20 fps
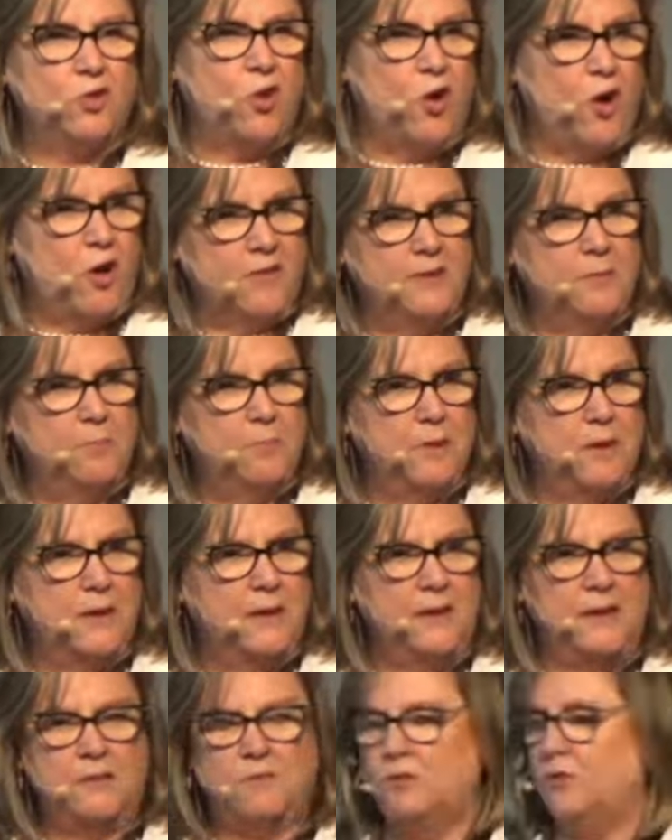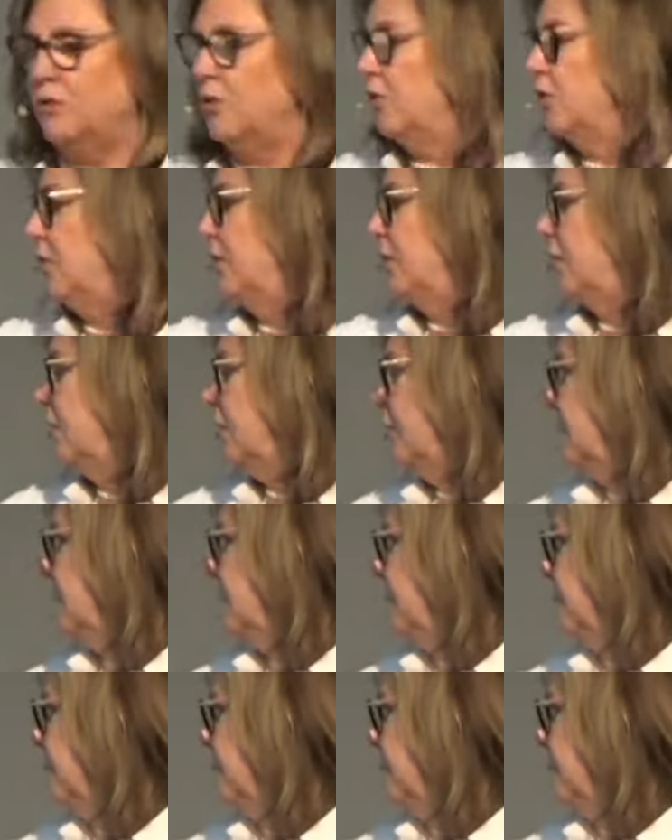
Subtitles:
to call somebody even though you're